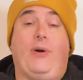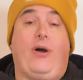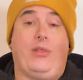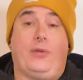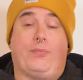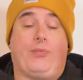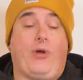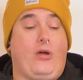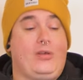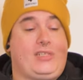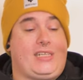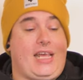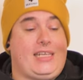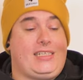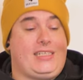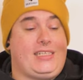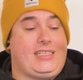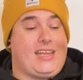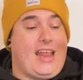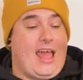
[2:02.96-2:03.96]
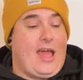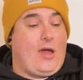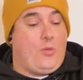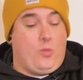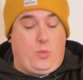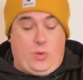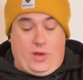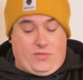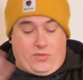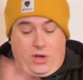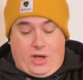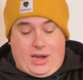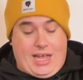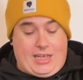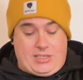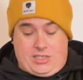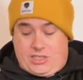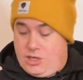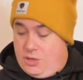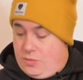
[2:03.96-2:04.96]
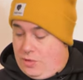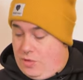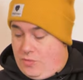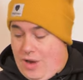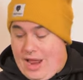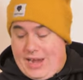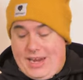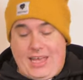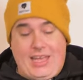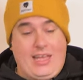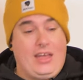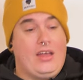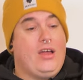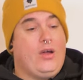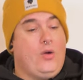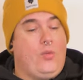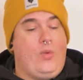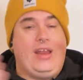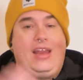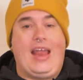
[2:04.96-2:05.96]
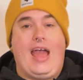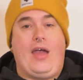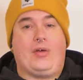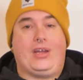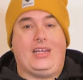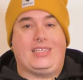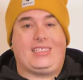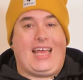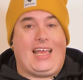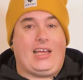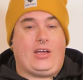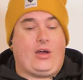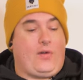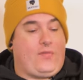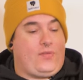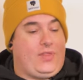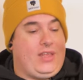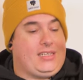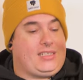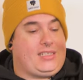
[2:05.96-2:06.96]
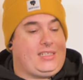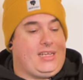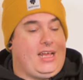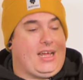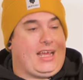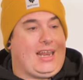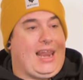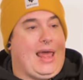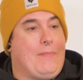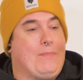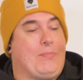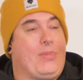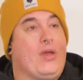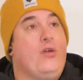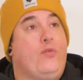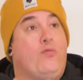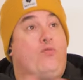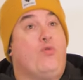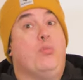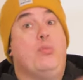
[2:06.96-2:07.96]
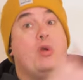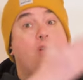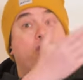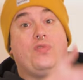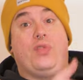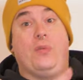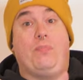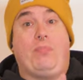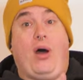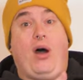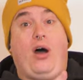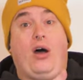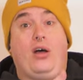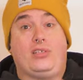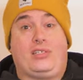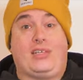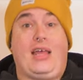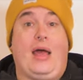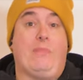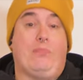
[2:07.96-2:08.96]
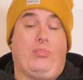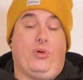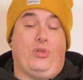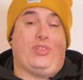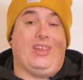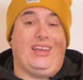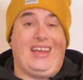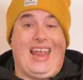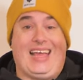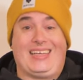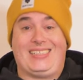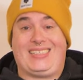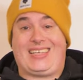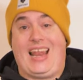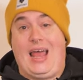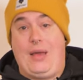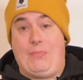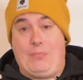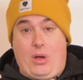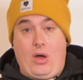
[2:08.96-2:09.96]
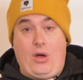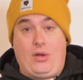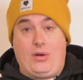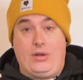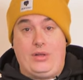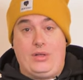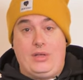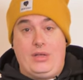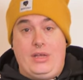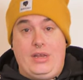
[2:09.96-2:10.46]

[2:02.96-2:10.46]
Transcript: part of the process is, now we've got our scooter ready, we're now gonna take off this clamp, remove the bars, and put the next clamp on.